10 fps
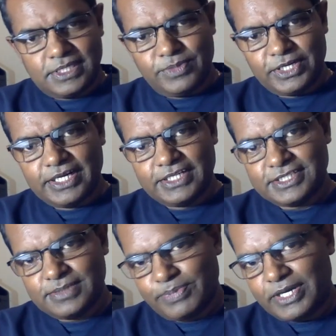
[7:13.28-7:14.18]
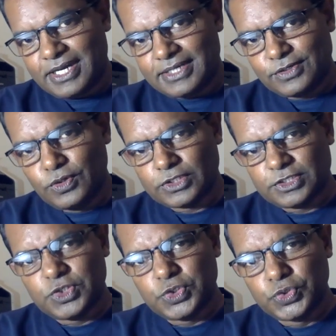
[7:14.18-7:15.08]
Immigration part got
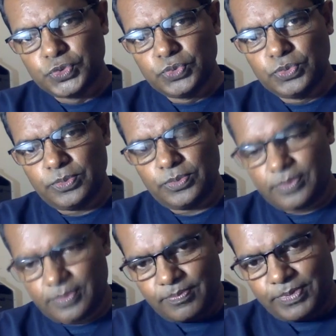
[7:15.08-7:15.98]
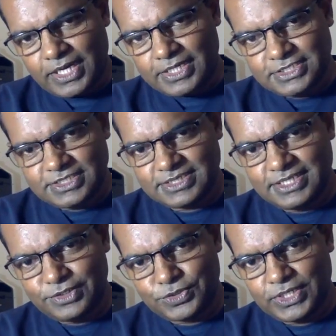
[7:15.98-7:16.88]
2 parts
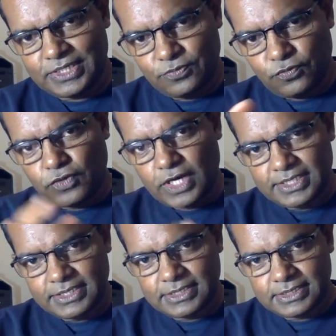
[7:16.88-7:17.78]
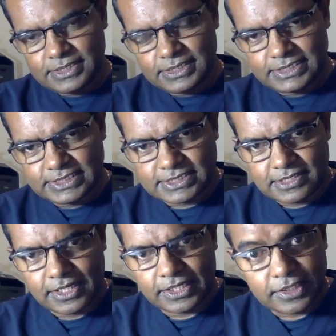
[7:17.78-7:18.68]
into it. One is
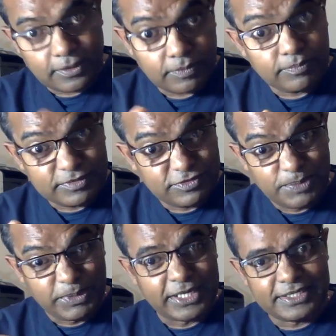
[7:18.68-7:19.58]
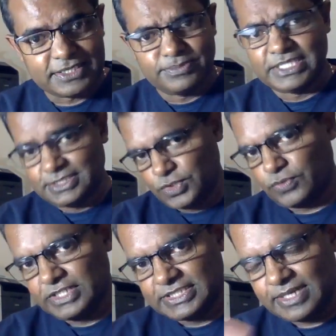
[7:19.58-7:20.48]
like immigration means
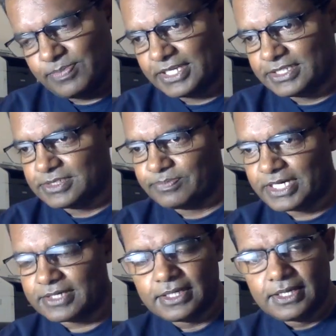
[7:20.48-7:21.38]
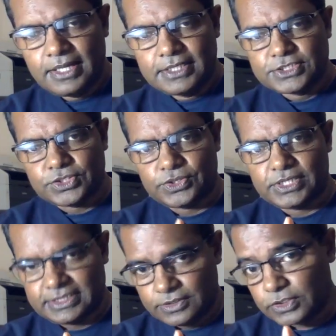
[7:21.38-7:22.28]
your visa application part. So
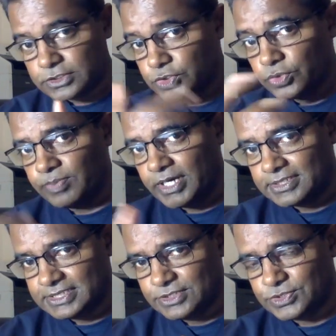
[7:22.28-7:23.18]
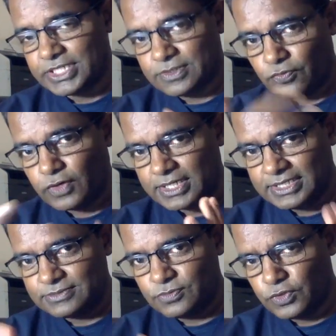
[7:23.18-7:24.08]
it got 2 parts into it.
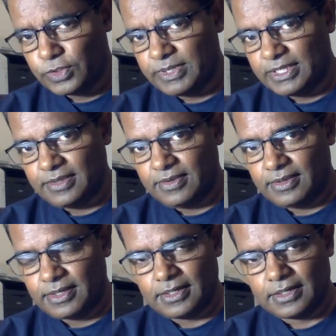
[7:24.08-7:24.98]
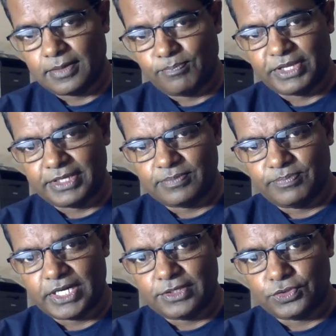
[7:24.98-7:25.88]
One would be
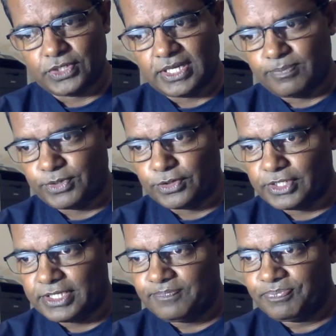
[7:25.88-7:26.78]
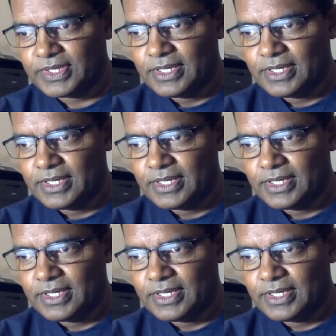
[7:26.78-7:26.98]
completed by your employer,